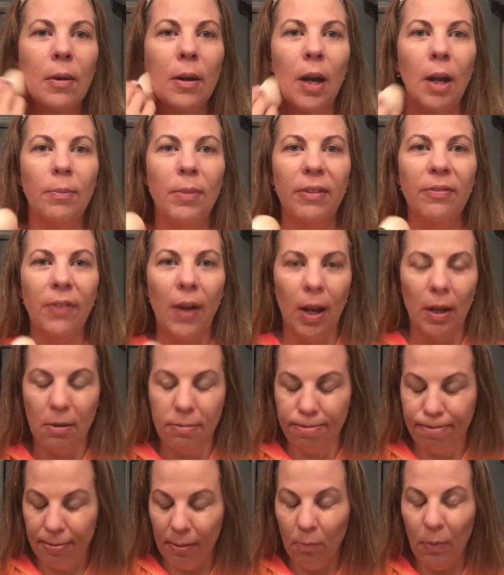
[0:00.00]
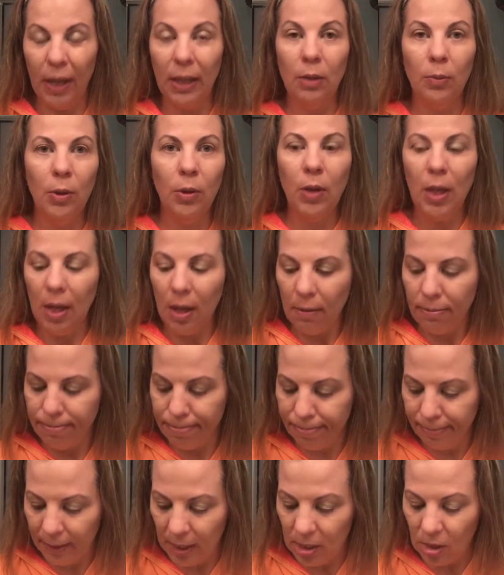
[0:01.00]
I'd be fine. My kabuki
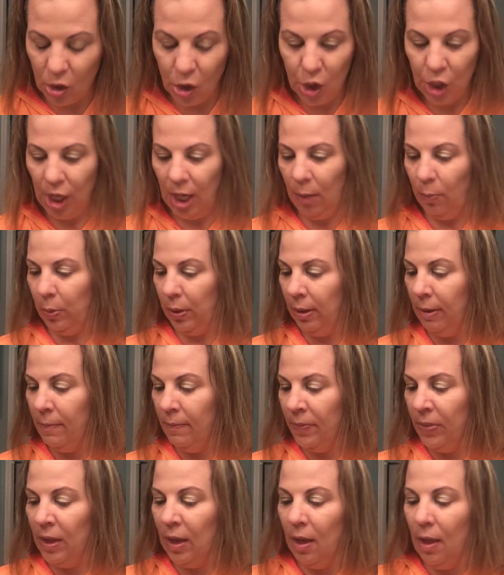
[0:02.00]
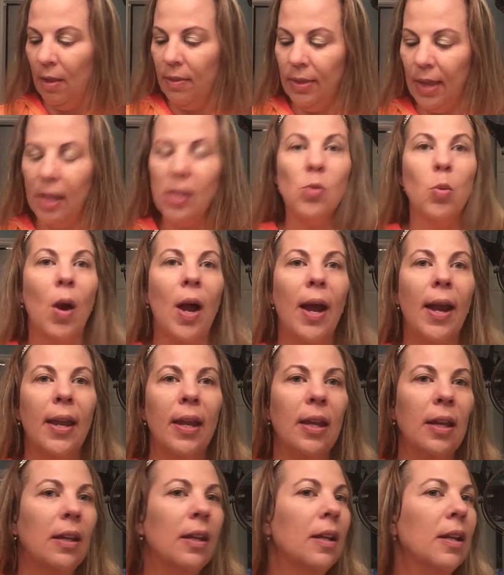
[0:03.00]
is cheap. That's why
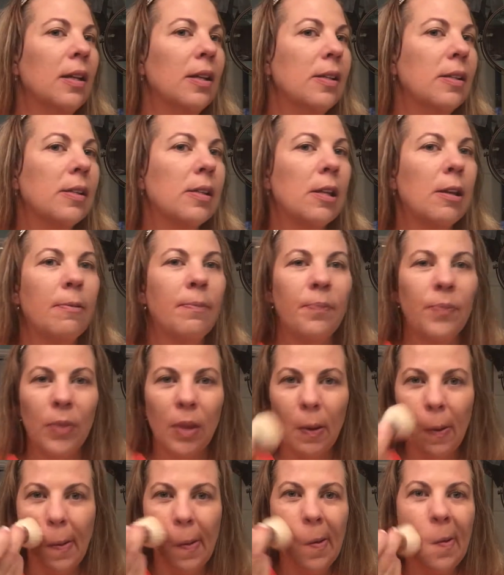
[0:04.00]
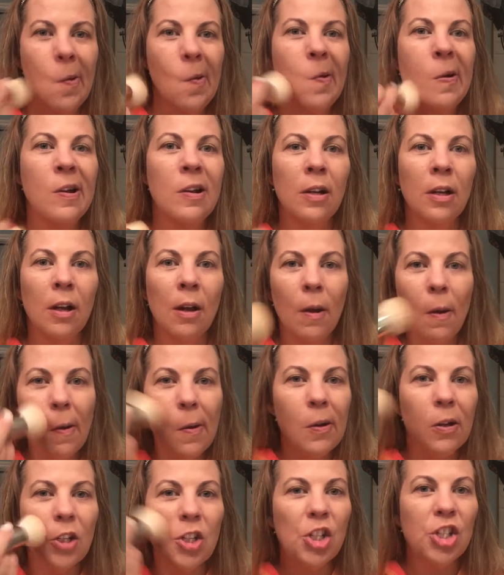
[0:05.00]
it is
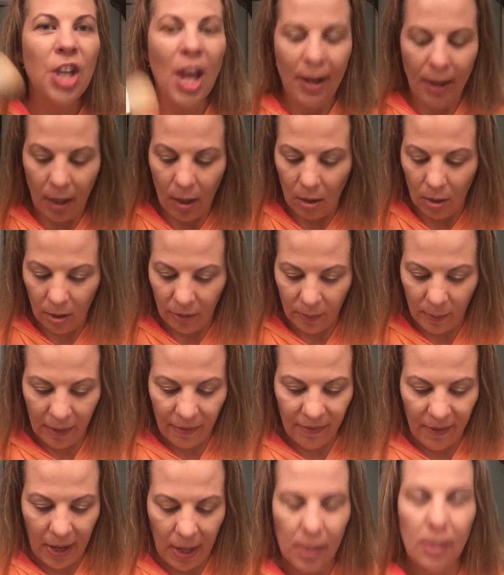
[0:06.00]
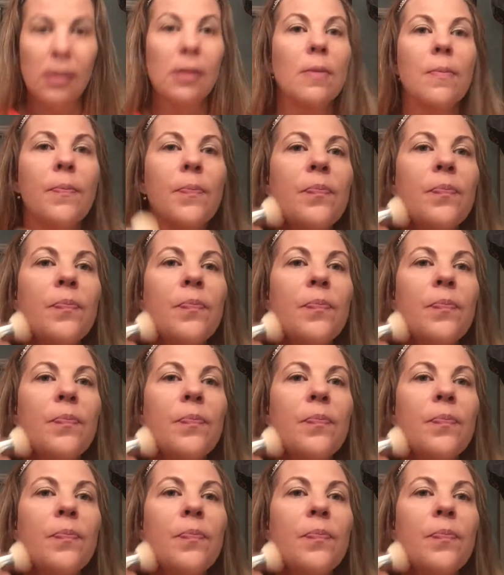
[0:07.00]
shedding all over my face.